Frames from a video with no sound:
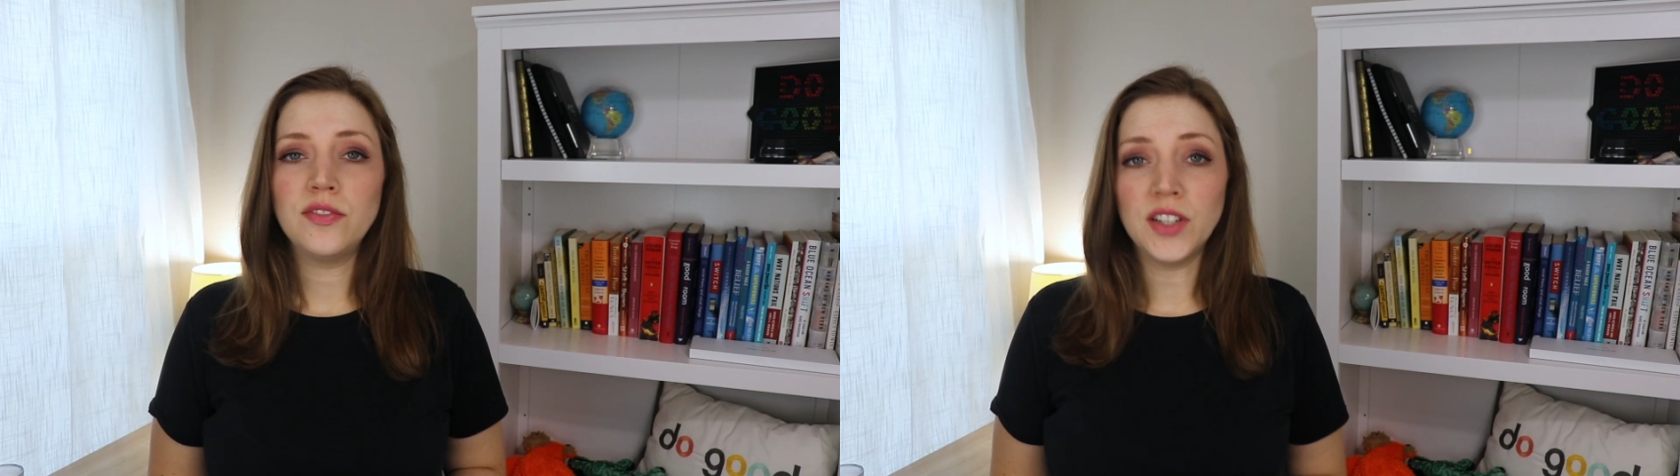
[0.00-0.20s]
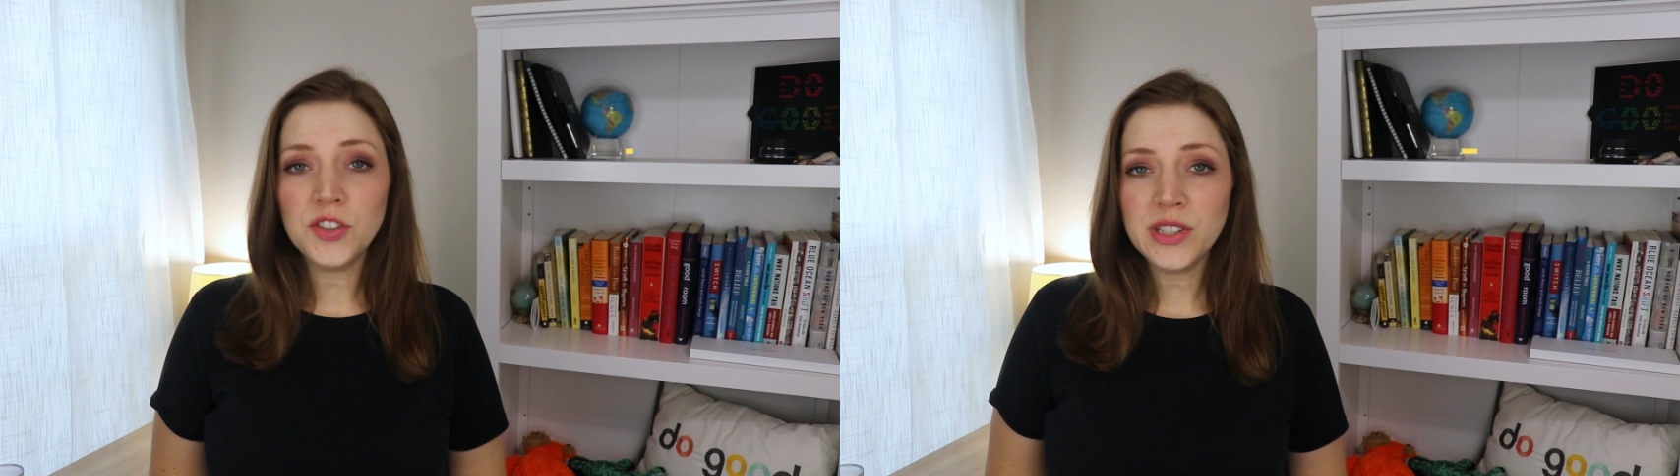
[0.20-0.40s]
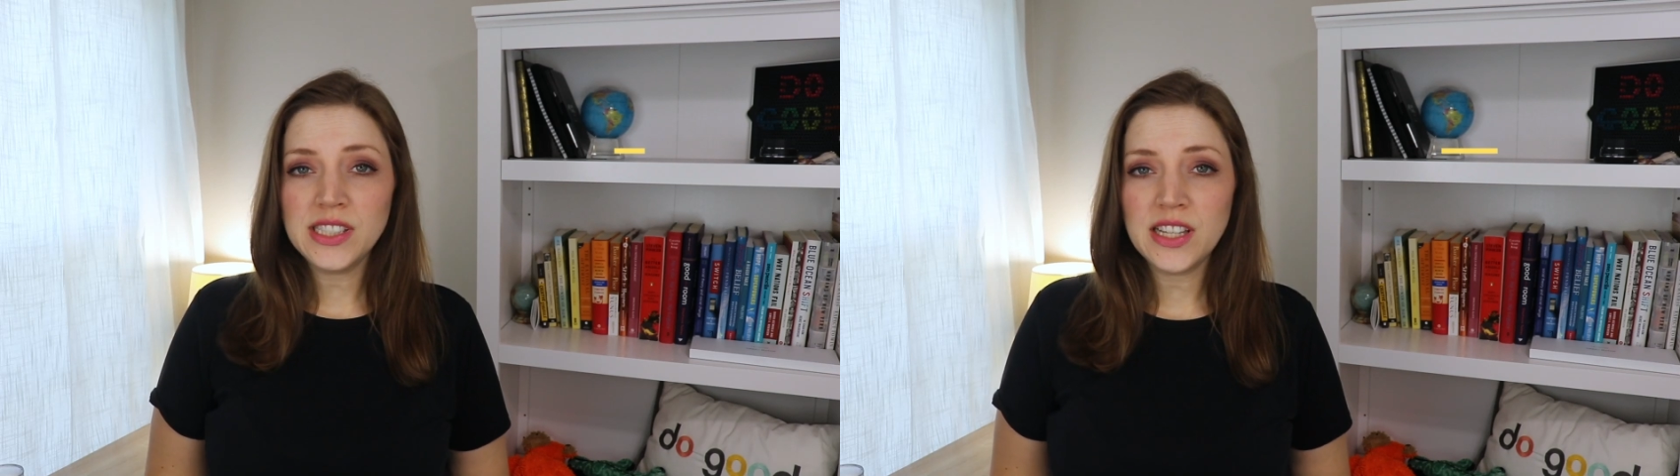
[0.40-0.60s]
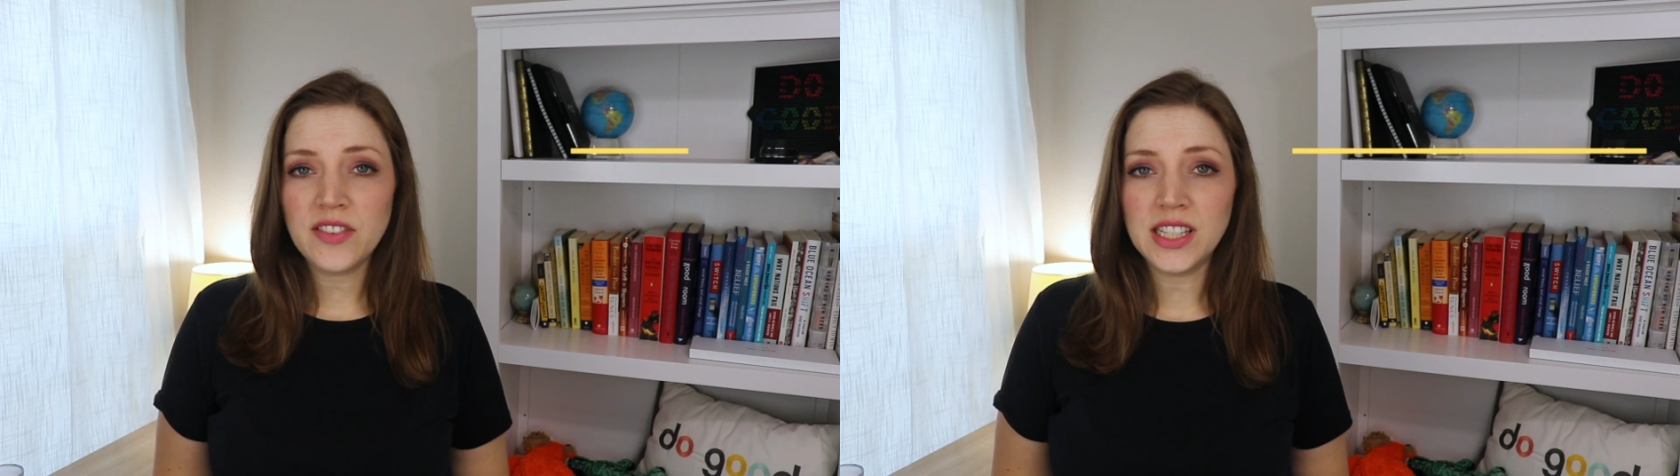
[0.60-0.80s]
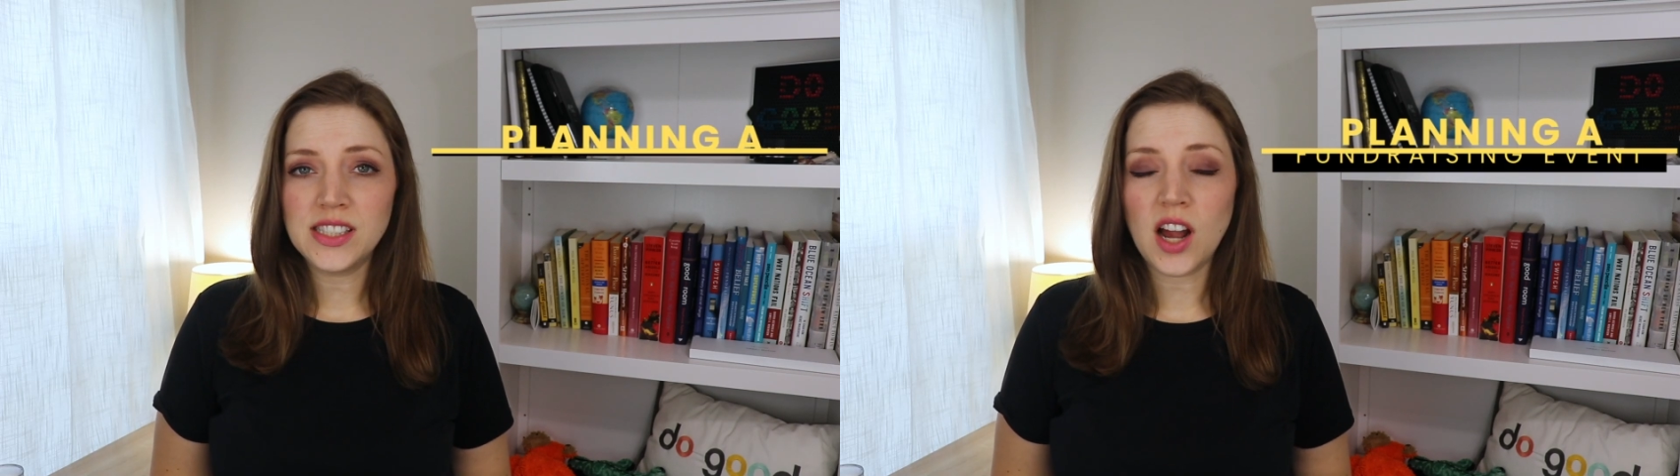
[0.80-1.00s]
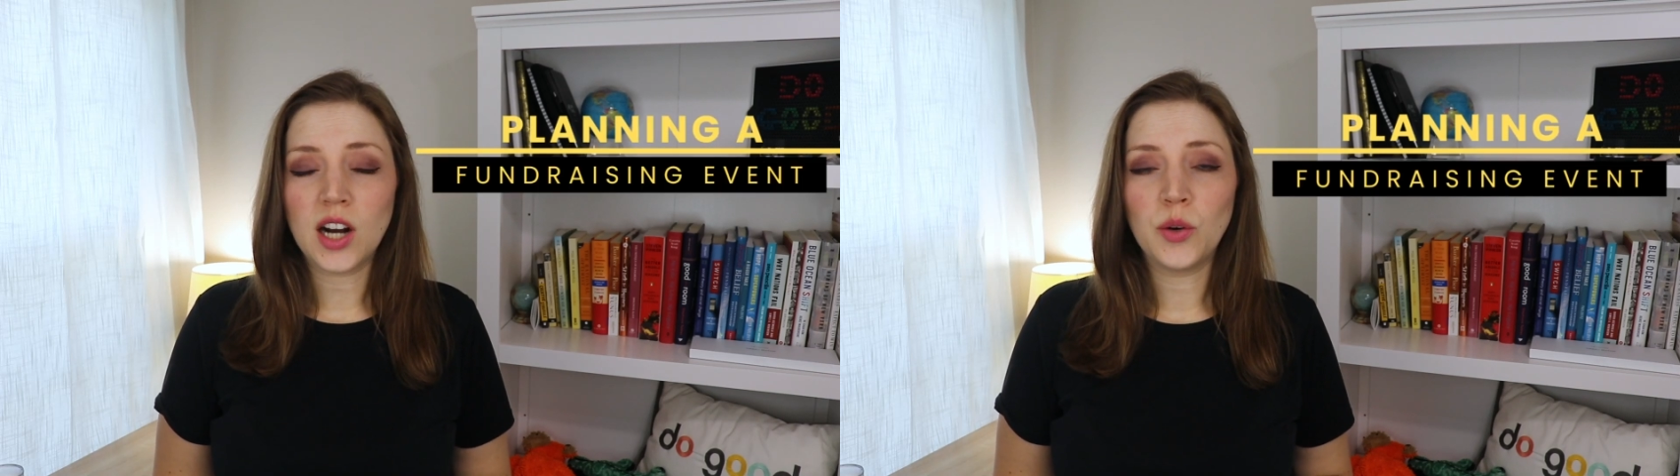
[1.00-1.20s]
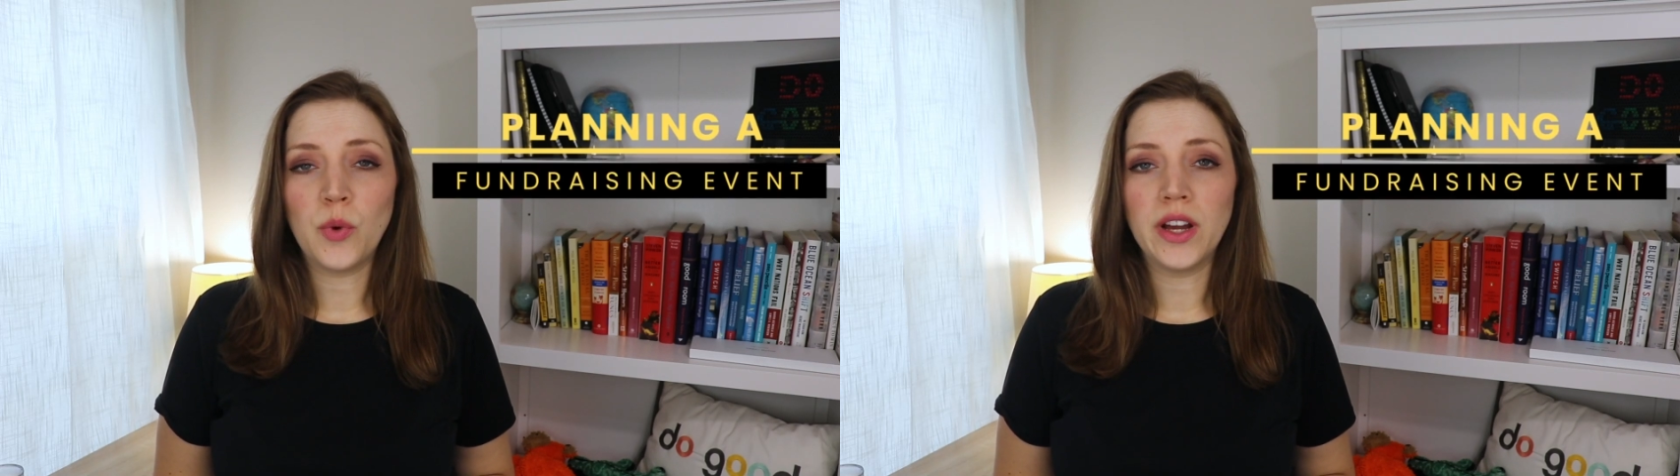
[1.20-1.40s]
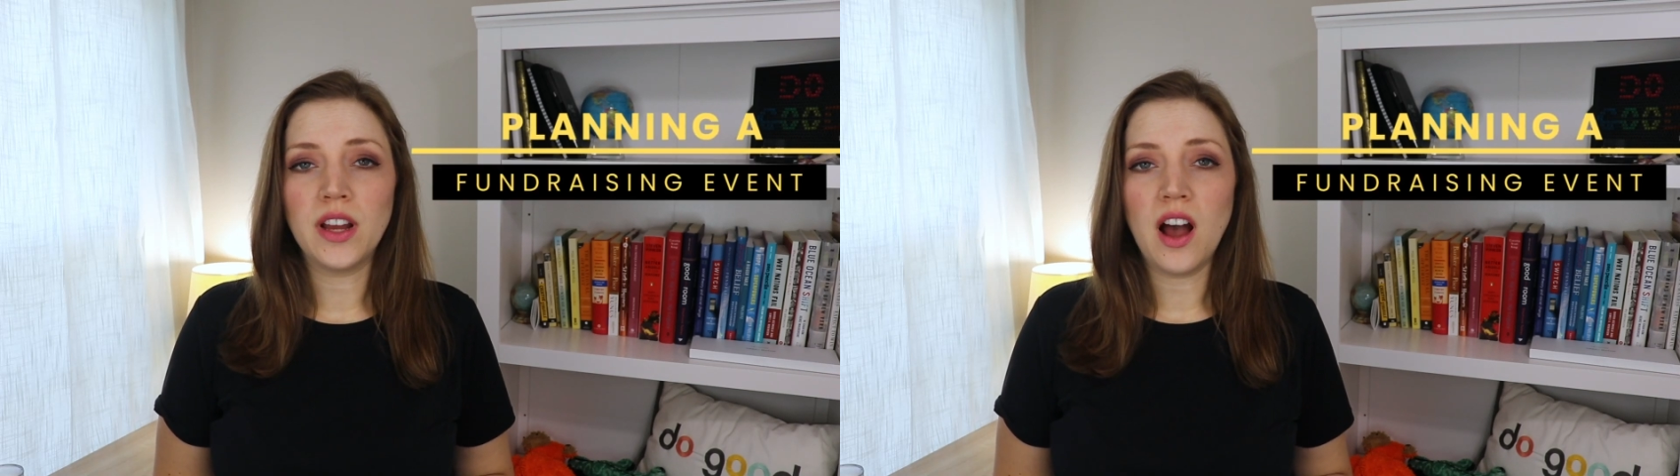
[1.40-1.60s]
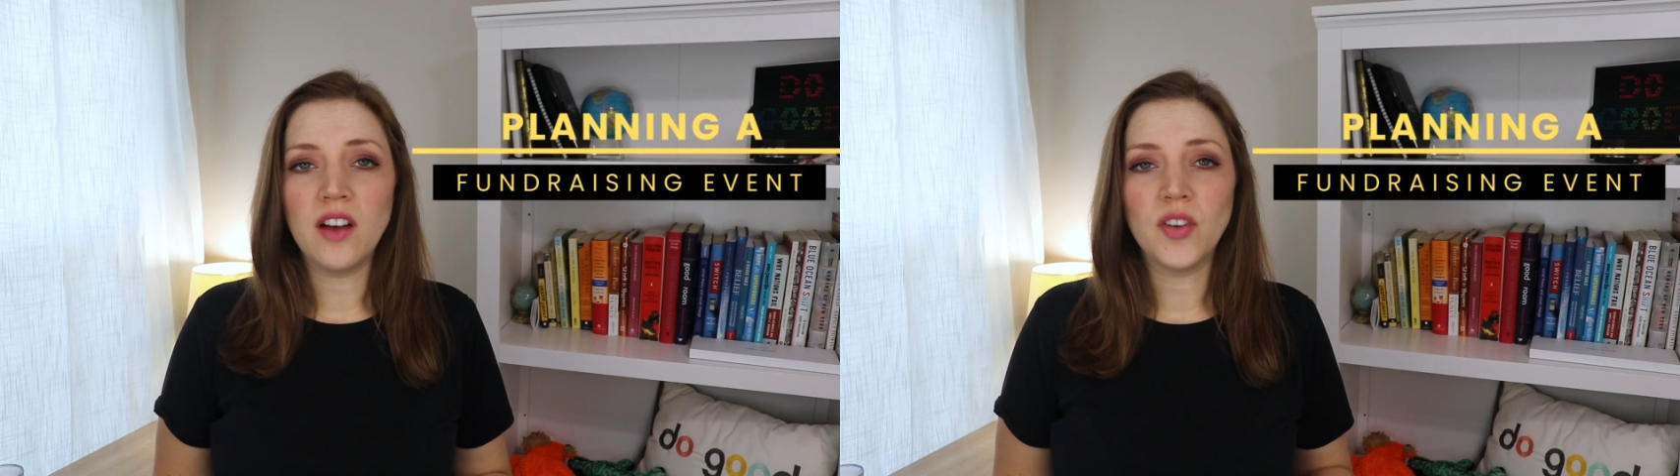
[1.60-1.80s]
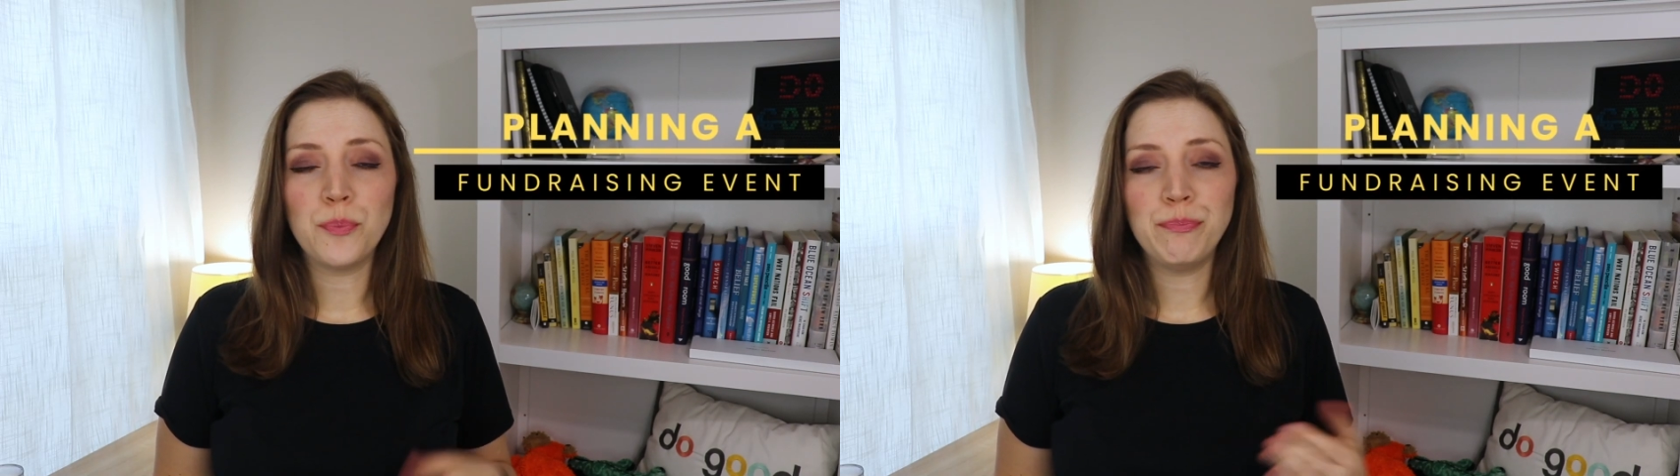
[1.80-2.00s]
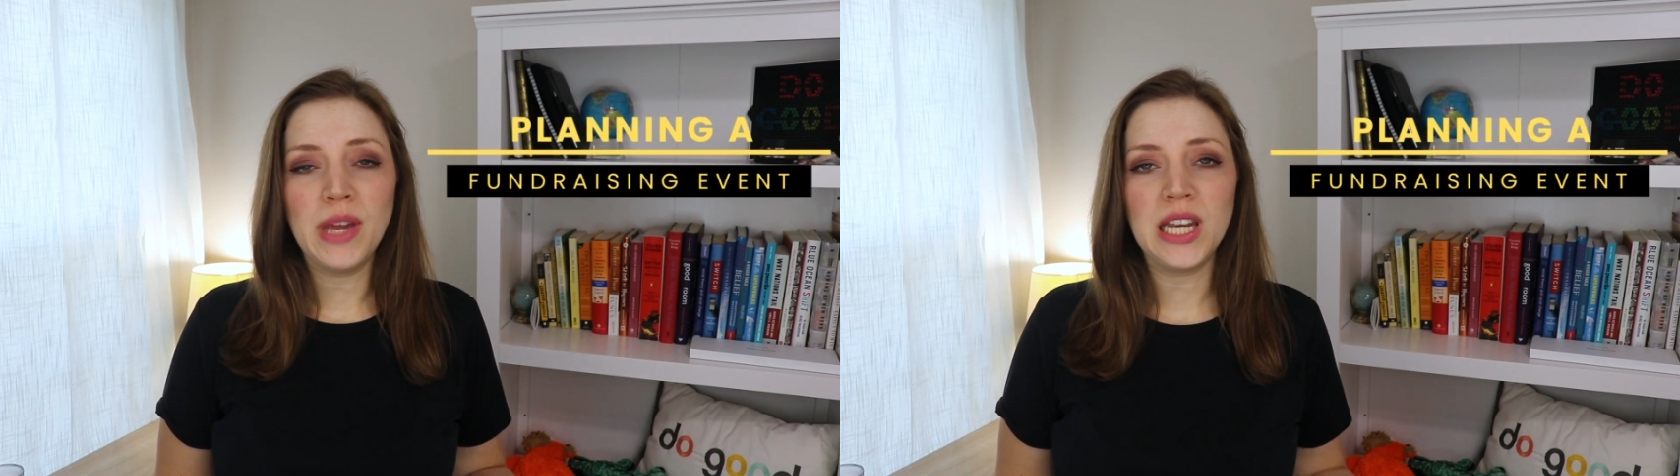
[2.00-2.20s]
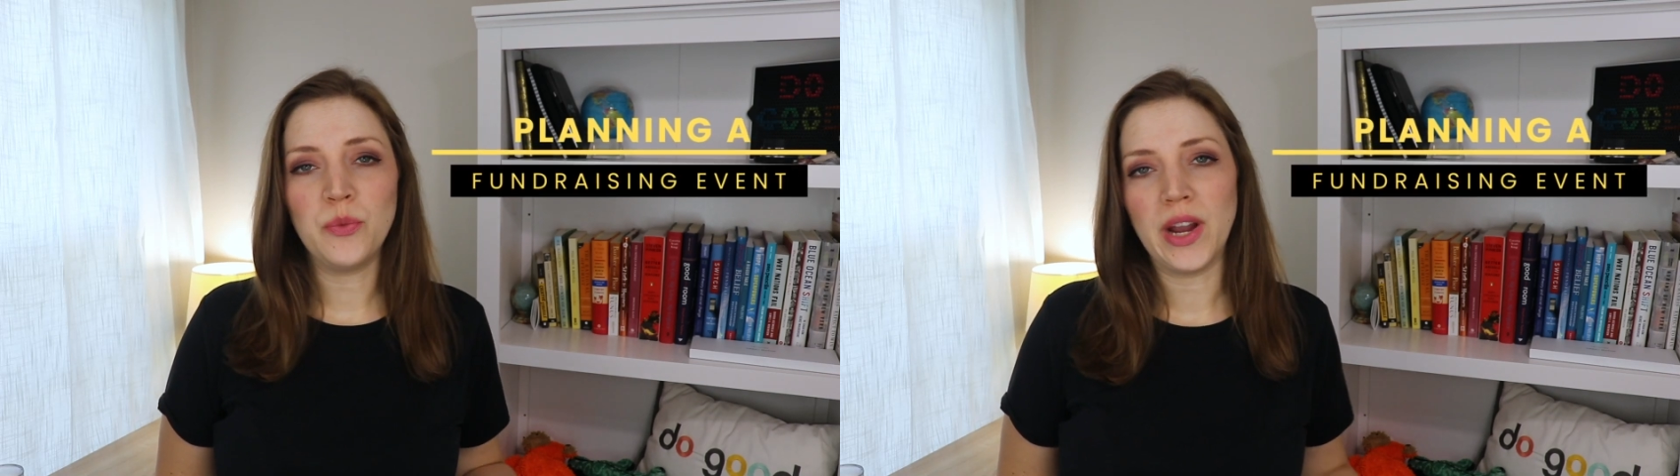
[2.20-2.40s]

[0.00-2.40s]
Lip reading: Fundraising events are one of many